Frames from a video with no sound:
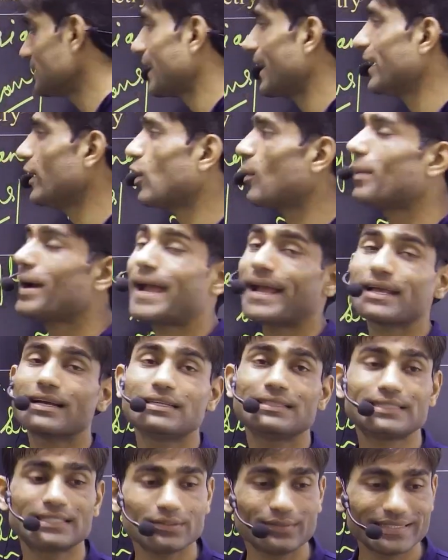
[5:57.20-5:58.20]
of angle
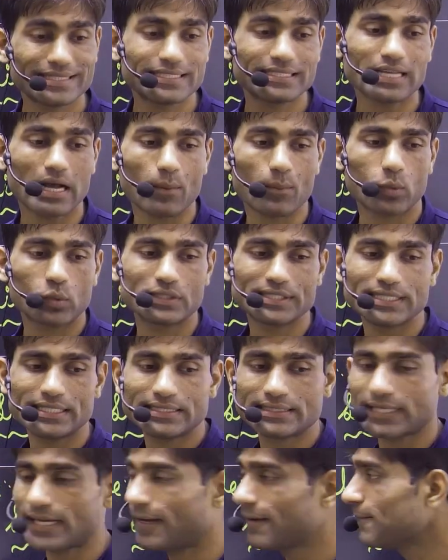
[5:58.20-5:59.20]
C, which is opposite
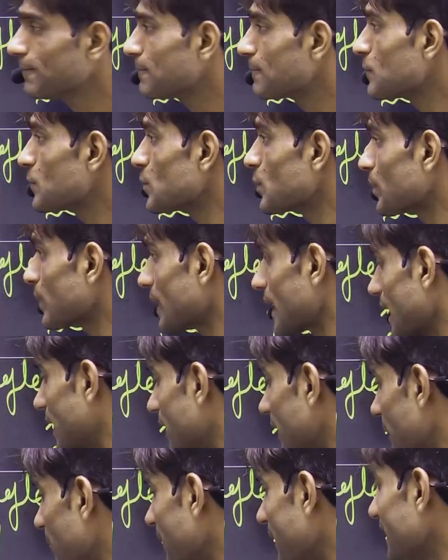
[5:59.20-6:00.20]
side,
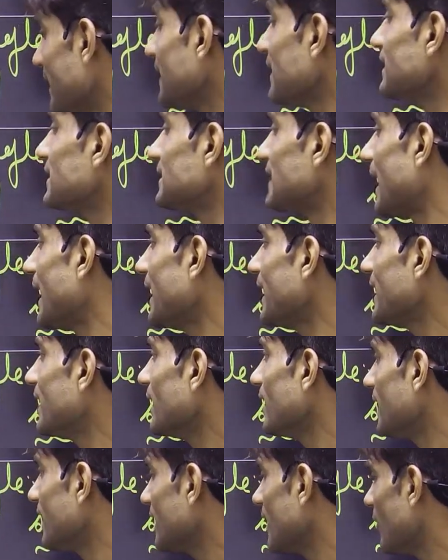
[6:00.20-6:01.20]
remaining side
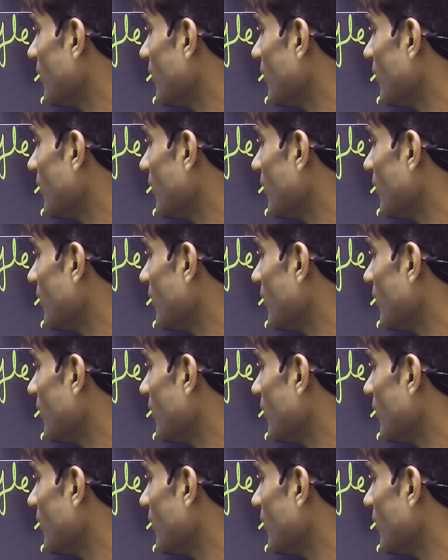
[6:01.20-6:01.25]
here in our